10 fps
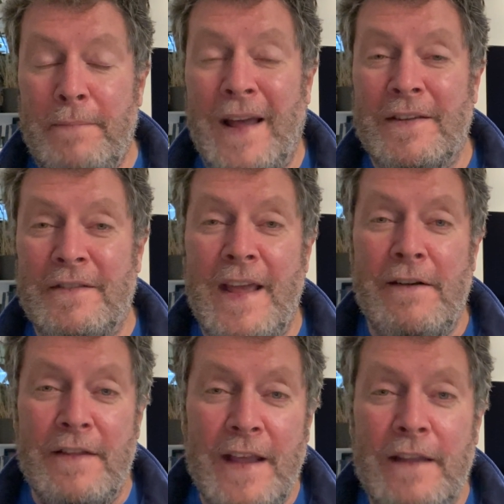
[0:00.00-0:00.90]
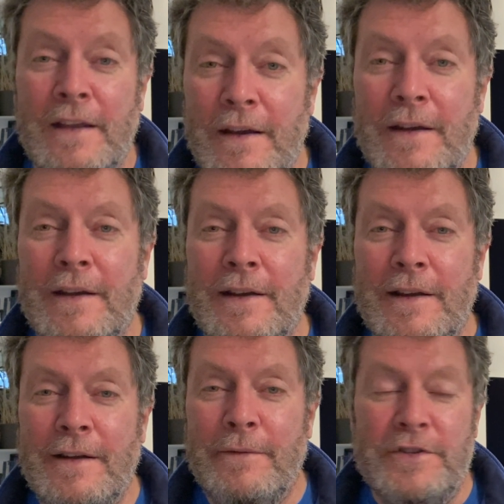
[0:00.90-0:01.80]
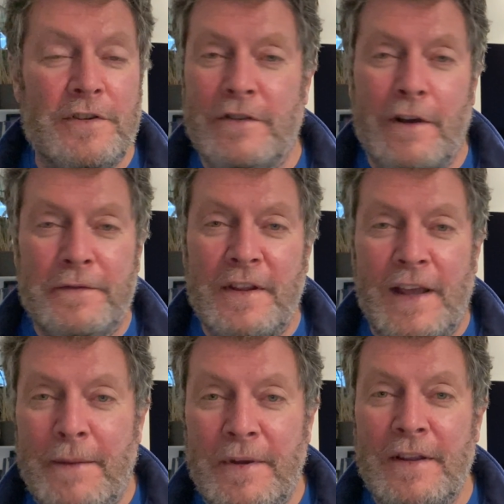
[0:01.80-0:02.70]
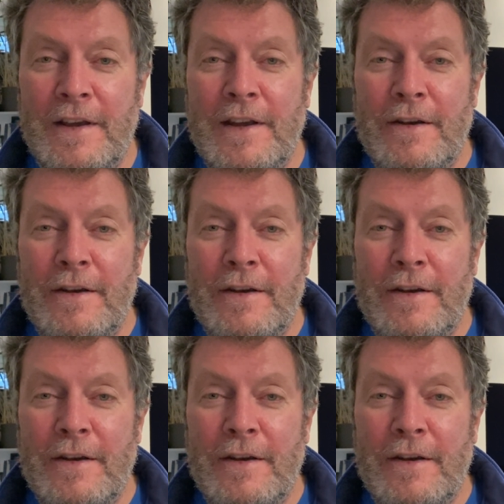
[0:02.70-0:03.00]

passed there and then, which doesn't often happen.